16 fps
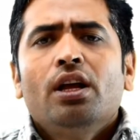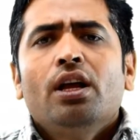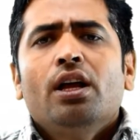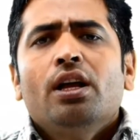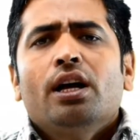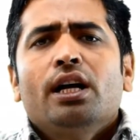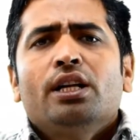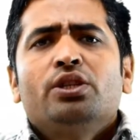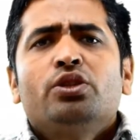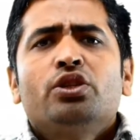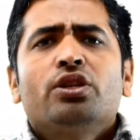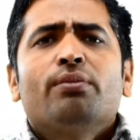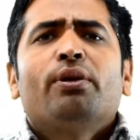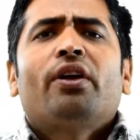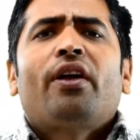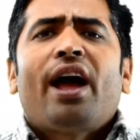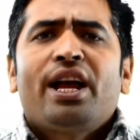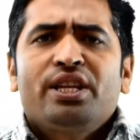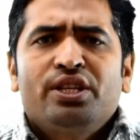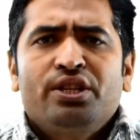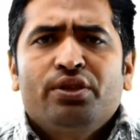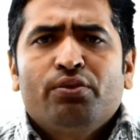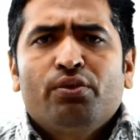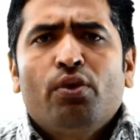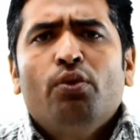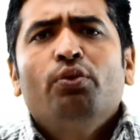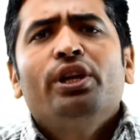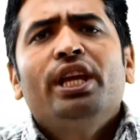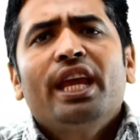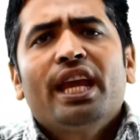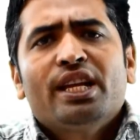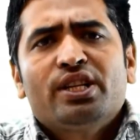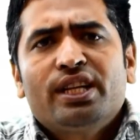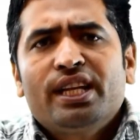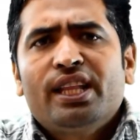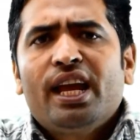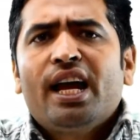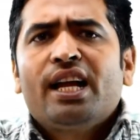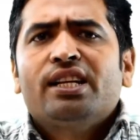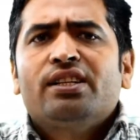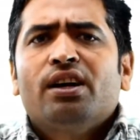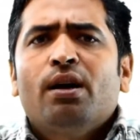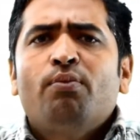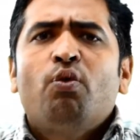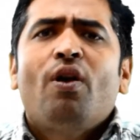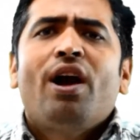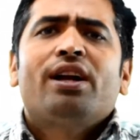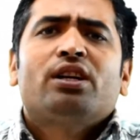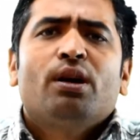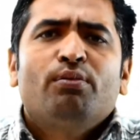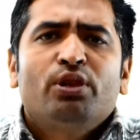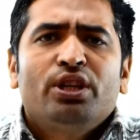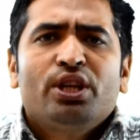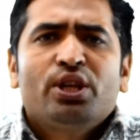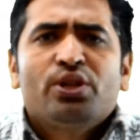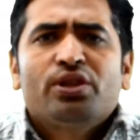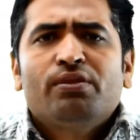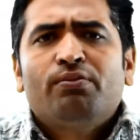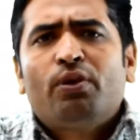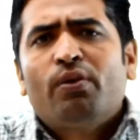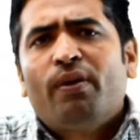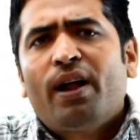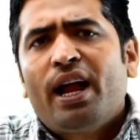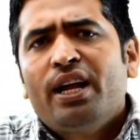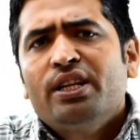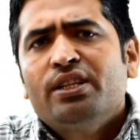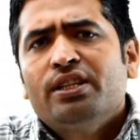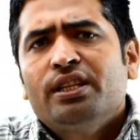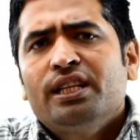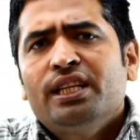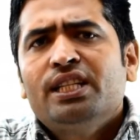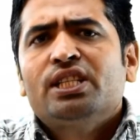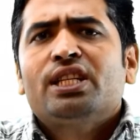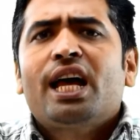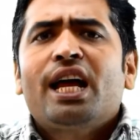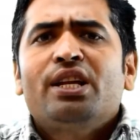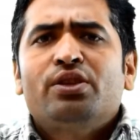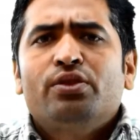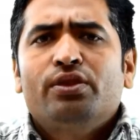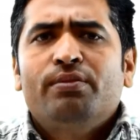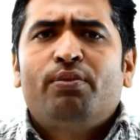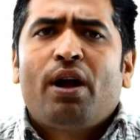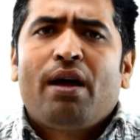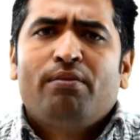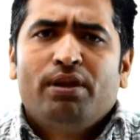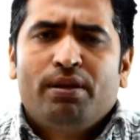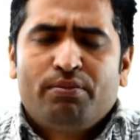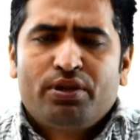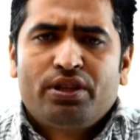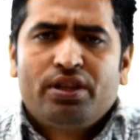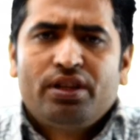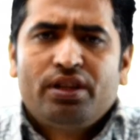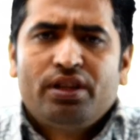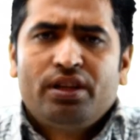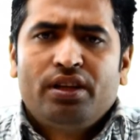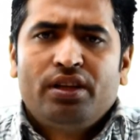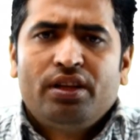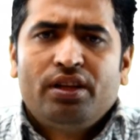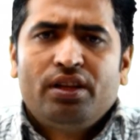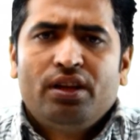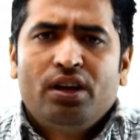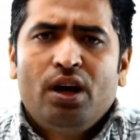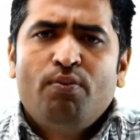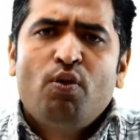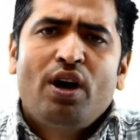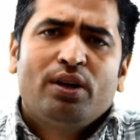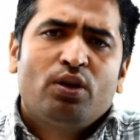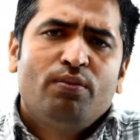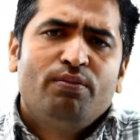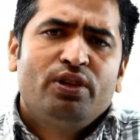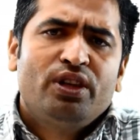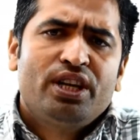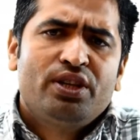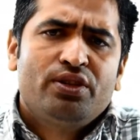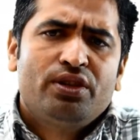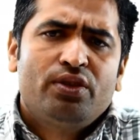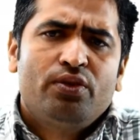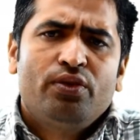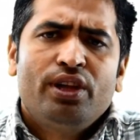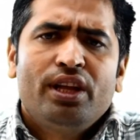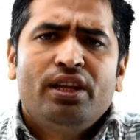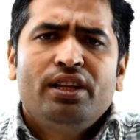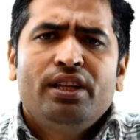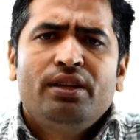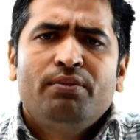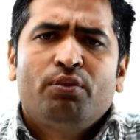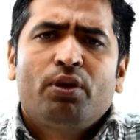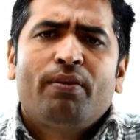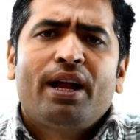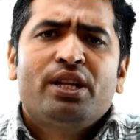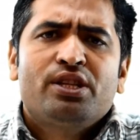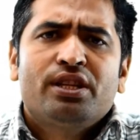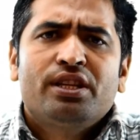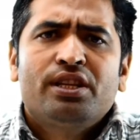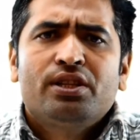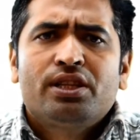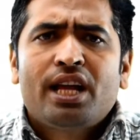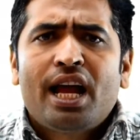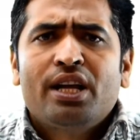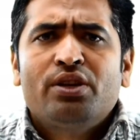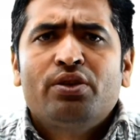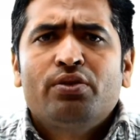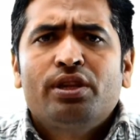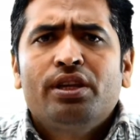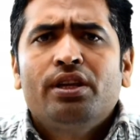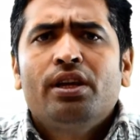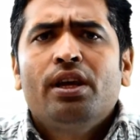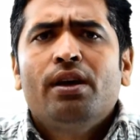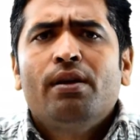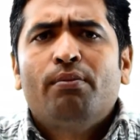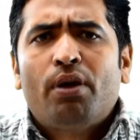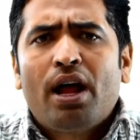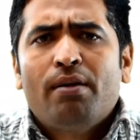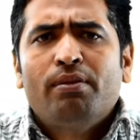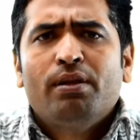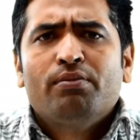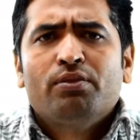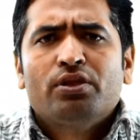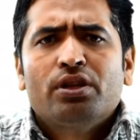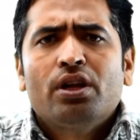And to summarize, you know, we can say that upward communication provides insight to the problems. Upward communication really provides the insight to the problems